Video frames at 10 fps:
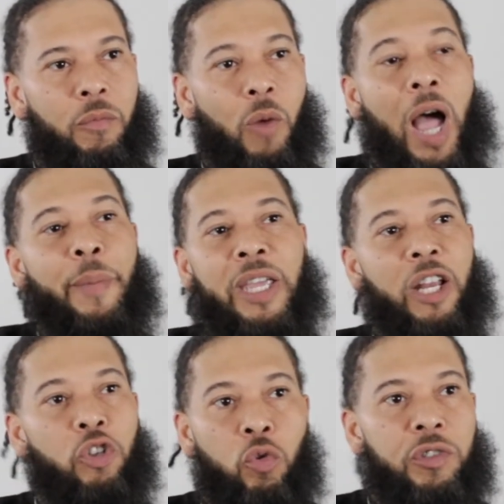Bobby
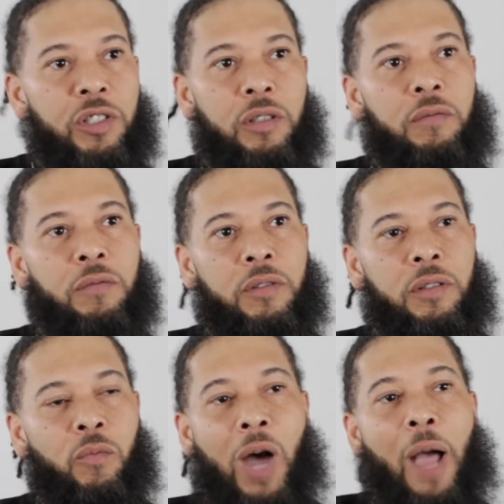and Lucy.
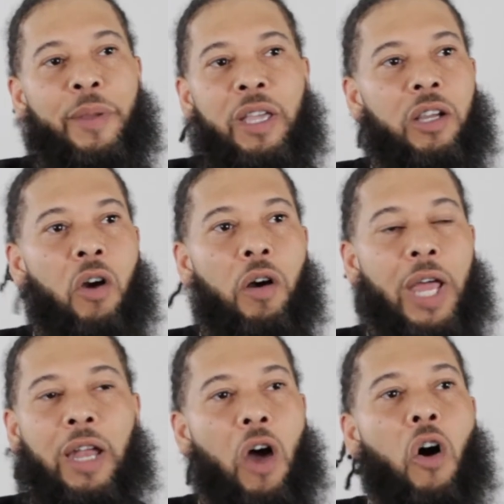Bobby and Cole,
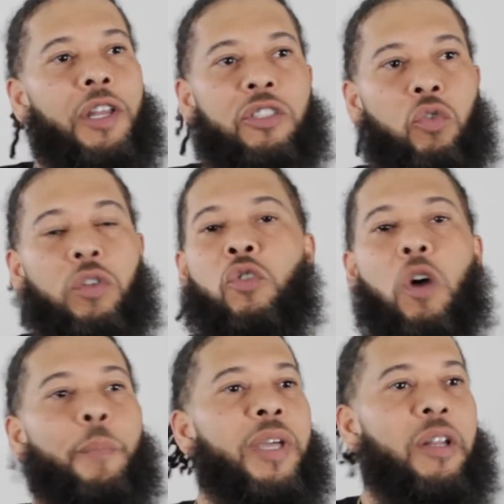all these dudes, you're
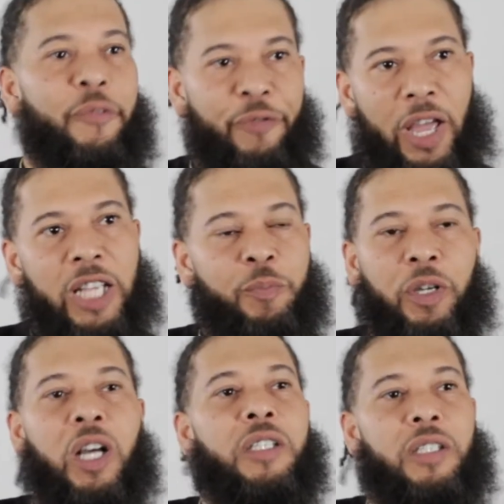going to beat them fast
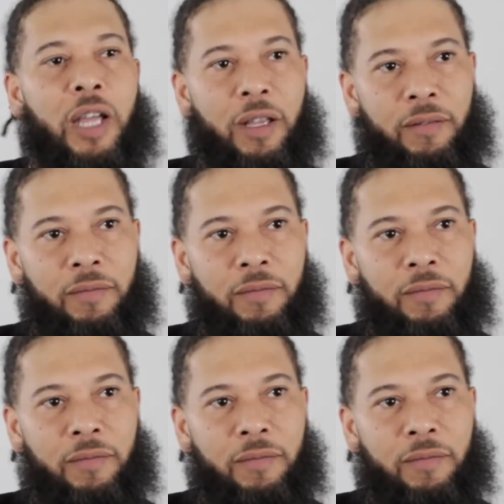because of that.